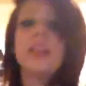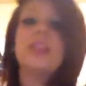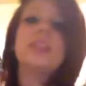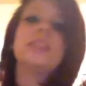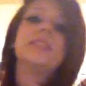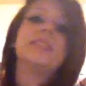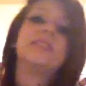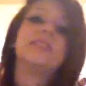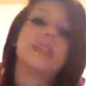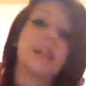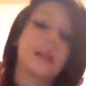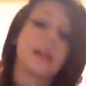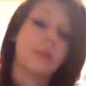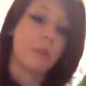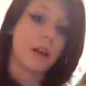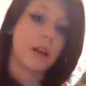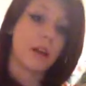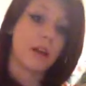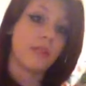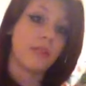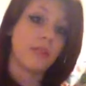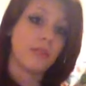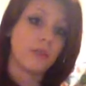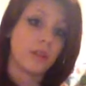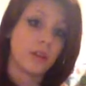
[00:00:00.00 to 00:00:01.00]
let's think about
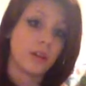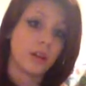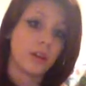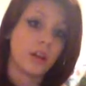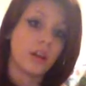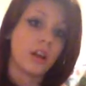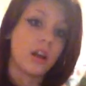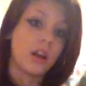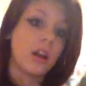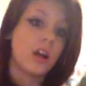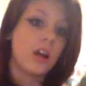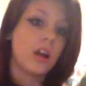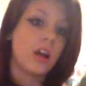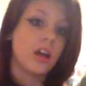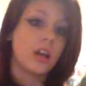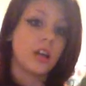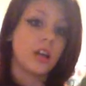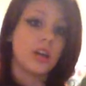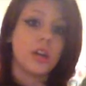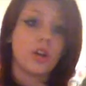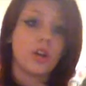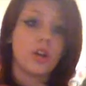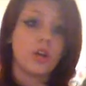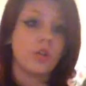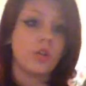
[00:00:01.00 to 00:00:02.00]
it for,
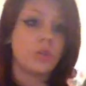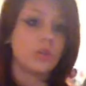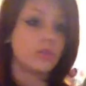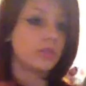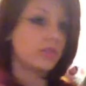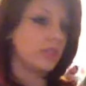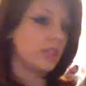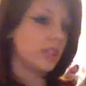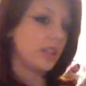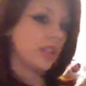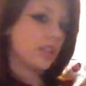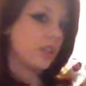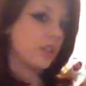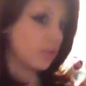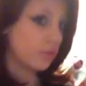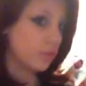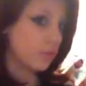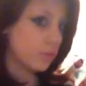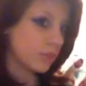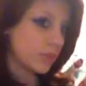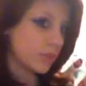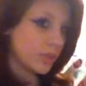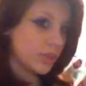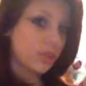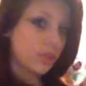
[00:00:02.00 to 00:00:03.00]
you know,
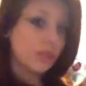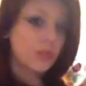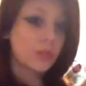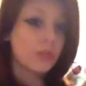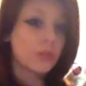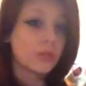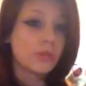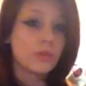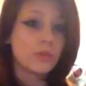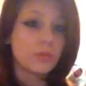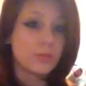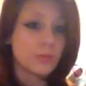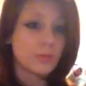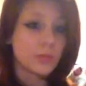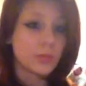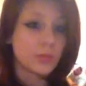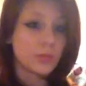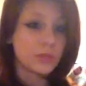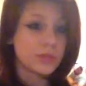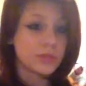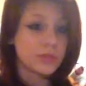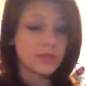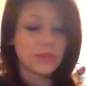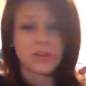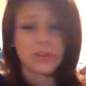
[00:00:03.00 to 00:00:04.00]
when your
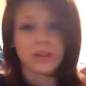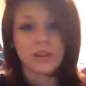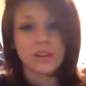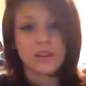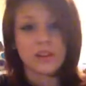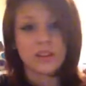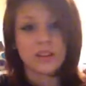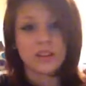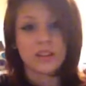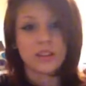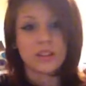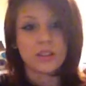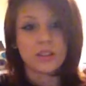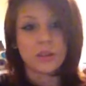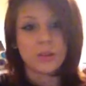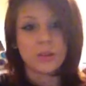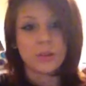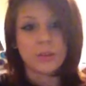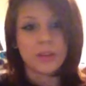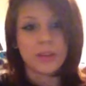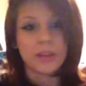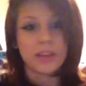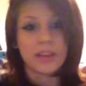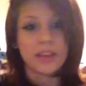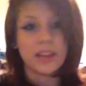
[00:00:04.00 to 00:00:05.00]
roots grow out a little
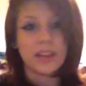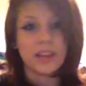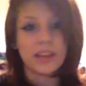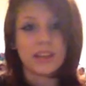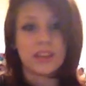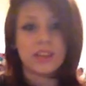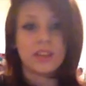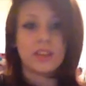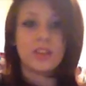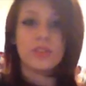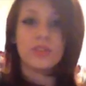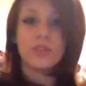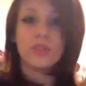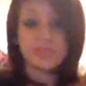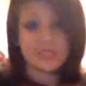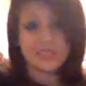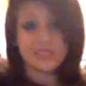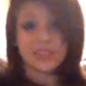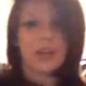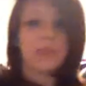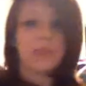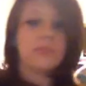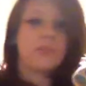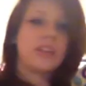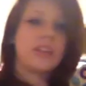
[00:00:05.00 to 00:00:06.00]
bit and, you know, it's
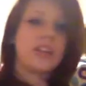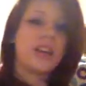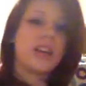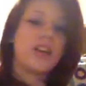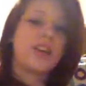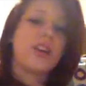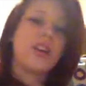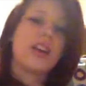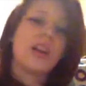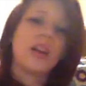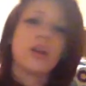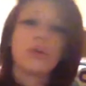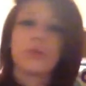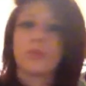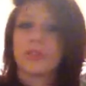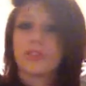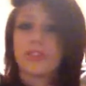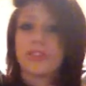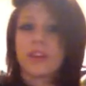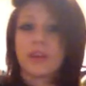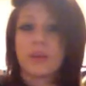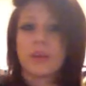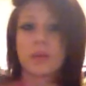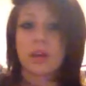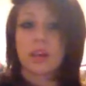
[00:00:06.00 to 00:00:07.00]
time to dye your hair, we'll
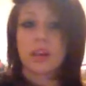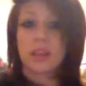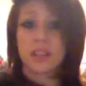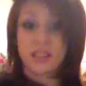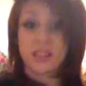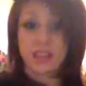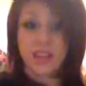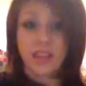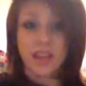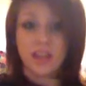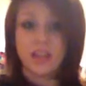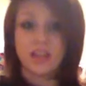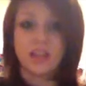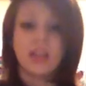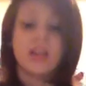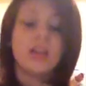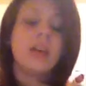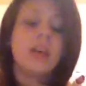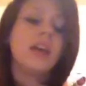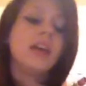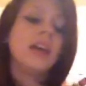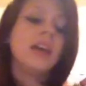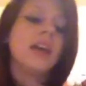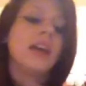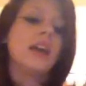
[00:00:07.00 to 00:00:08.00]
think about it then.
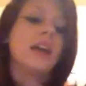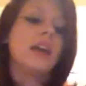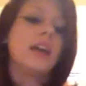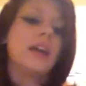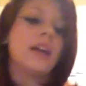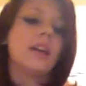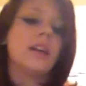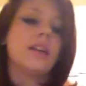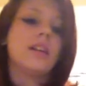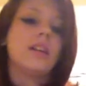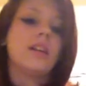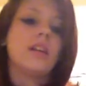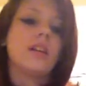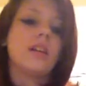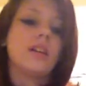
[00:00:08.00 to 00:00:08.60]
And,